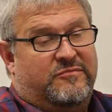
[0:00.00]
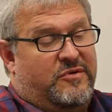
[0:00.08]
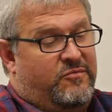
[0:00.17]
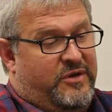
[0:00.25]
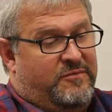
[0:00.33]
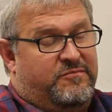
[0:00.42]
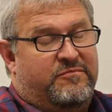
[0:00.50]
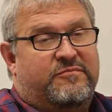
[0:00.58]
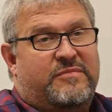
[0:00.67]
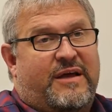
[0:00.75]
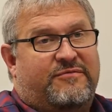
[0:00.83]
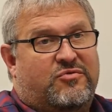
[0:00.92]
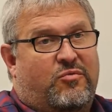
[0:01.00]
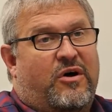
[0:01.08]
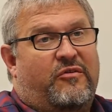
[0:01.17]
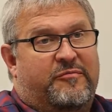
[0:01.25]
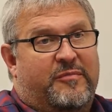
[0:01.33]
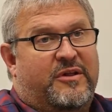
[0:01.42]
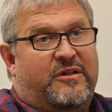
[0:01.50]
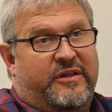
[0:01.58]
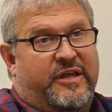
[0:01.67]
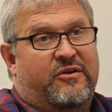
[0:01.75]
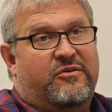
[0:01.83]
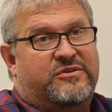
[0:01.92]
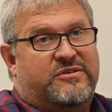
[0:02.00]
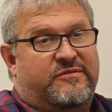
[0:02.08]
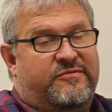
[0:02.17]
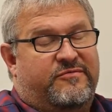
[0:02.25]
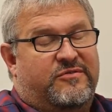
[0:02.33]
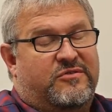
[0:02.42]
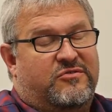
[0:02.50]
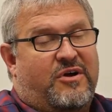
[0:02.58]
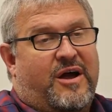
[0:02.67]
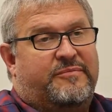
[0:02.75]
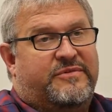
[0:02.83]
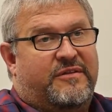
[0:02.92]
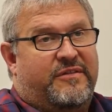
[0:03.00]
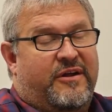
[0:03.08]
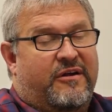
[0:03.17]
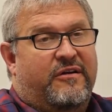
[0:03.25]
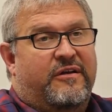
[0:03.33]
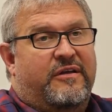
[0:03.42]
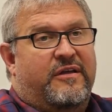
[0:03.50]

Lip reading: we have 12 milliliters of drops in there.